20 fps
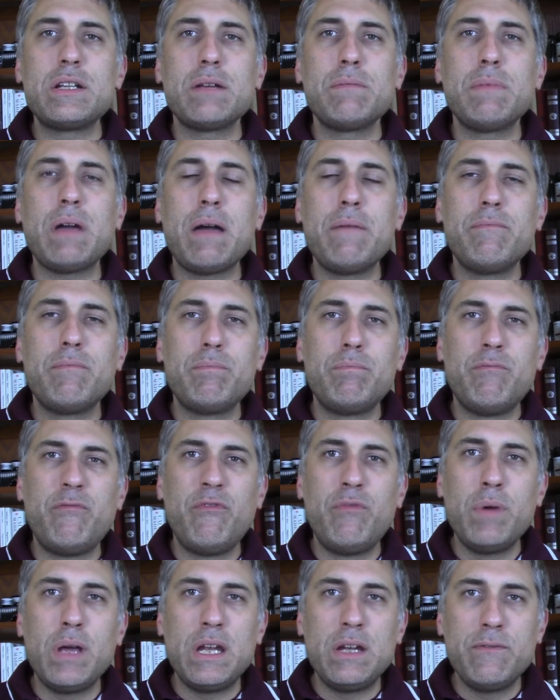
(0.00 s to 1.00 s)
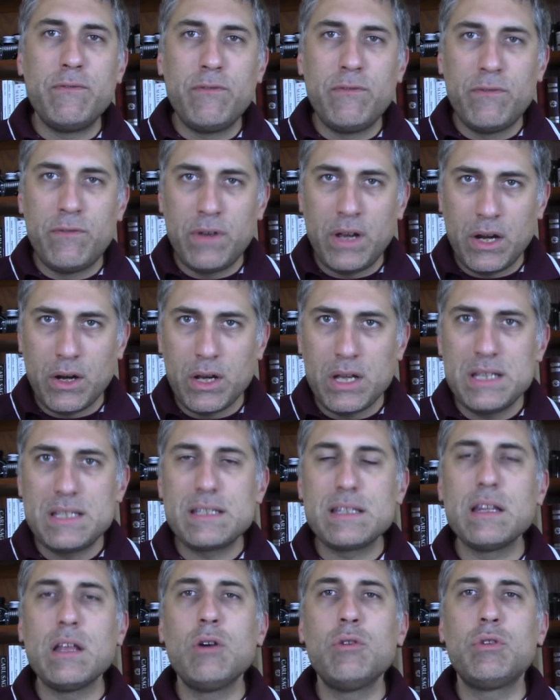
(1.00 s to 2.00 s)
I I've been very
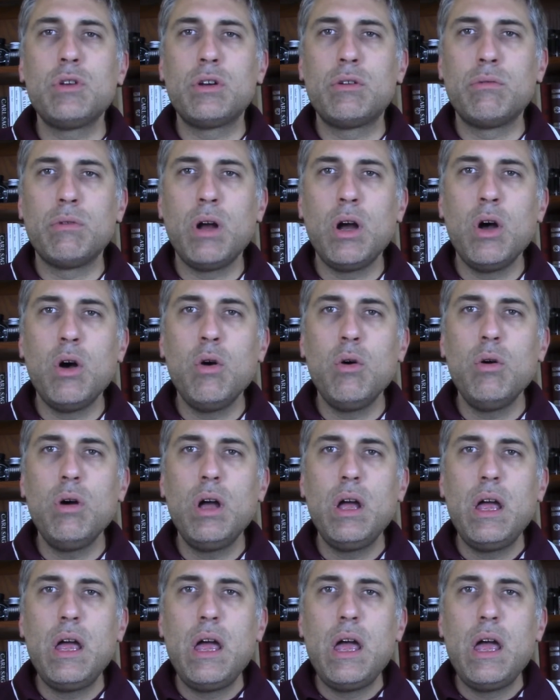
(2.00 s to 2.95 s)
slow to grow,